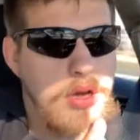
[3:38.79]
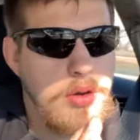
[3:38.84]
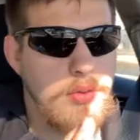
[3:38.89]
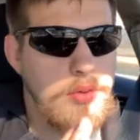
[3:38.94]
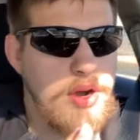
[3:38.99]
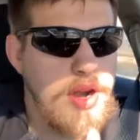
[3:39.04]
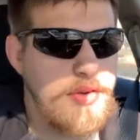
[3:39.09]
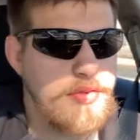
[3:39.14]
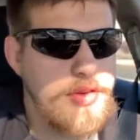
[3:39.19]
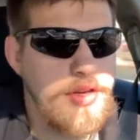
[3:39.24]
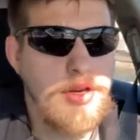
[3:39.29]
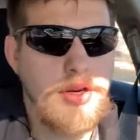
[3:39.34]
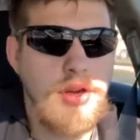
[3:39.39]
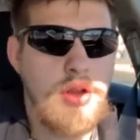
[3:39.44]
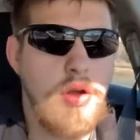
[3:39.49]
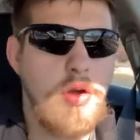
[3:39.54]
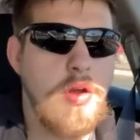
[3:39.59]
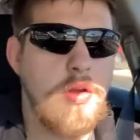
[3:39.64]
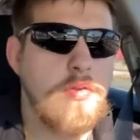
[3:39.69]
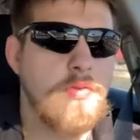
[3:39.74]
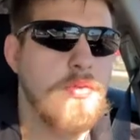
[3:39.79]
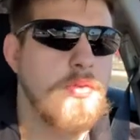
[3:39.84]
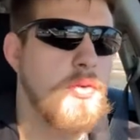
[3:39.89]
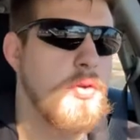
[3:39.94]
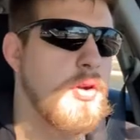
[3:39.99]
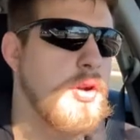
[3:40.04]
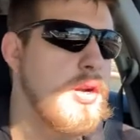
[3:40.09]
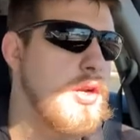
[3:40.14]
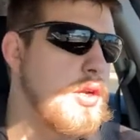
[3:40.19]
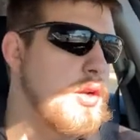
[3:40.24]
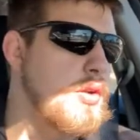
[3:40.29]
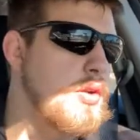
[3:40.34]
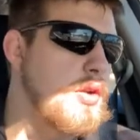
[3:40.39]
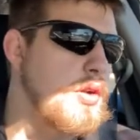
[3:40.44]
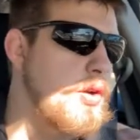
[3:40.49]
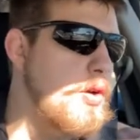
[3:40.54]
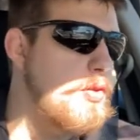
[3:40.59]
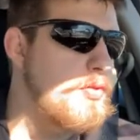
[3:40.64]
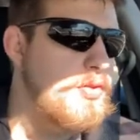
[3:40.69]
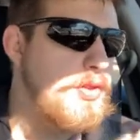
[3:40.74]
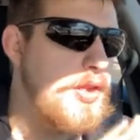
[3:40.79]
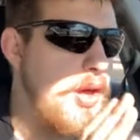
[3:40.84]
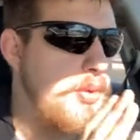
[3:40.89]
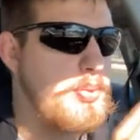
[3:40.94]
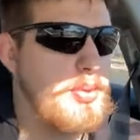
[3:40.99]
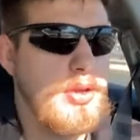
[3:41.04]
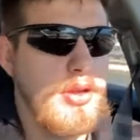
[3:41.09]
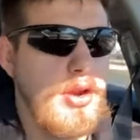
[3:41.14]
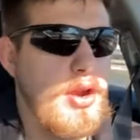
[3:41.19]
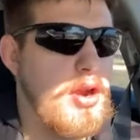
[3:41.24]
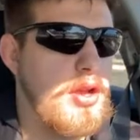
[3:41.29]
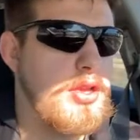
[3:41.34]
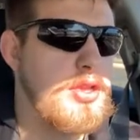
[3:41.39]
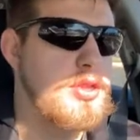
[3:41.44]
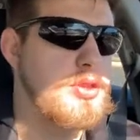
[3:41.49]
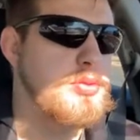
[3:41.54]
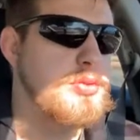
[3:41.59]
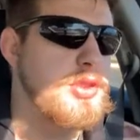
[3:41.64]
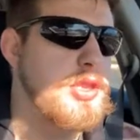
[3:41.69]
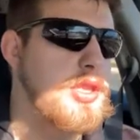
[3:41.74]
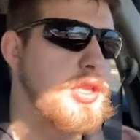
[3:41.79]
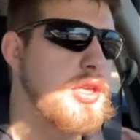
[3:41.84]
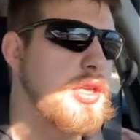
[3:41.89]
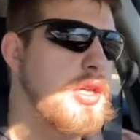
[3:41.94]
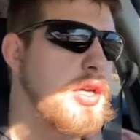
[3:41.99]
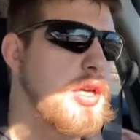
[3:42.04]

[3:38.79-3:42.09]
whatever you're going for, you know, you're going for that PR this week,